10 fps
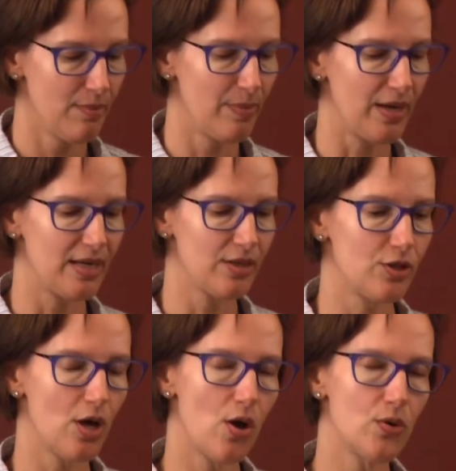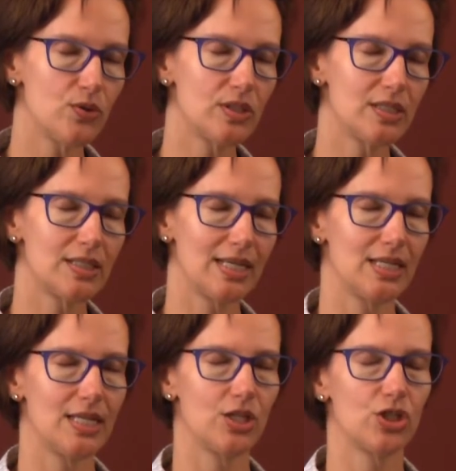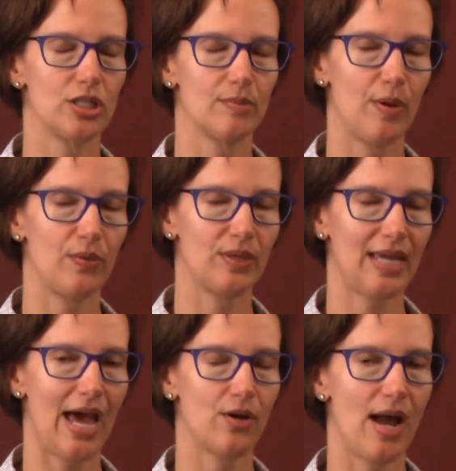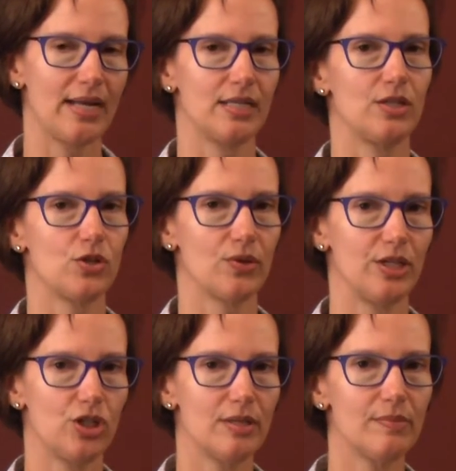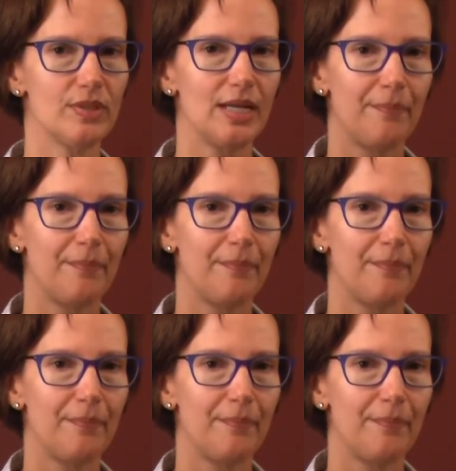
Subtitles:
But those conditions, both the cataract and the pterygiums,